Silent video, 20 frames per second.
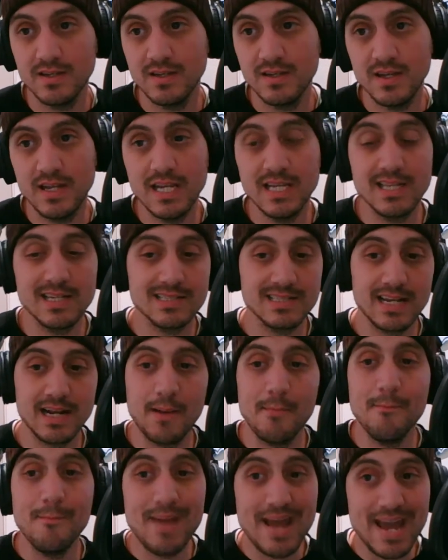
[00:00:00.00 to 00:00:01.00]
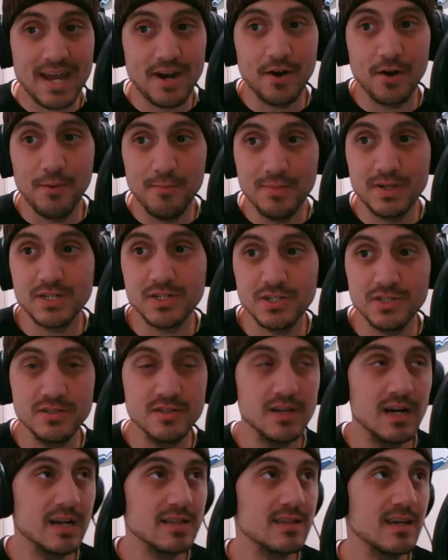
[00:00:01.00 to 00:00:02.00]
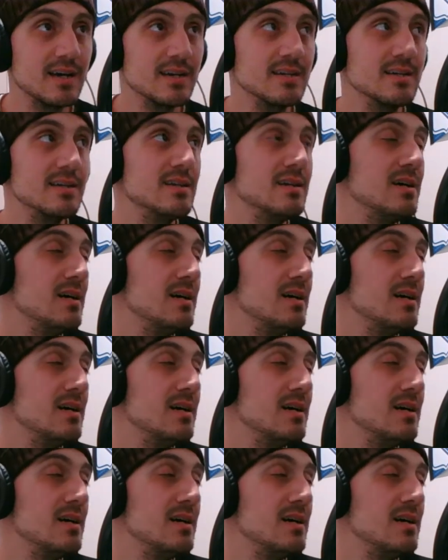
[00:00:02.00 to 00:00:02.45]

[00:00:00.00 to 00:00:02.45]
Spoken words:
He looks like a man on a mission, I tell you.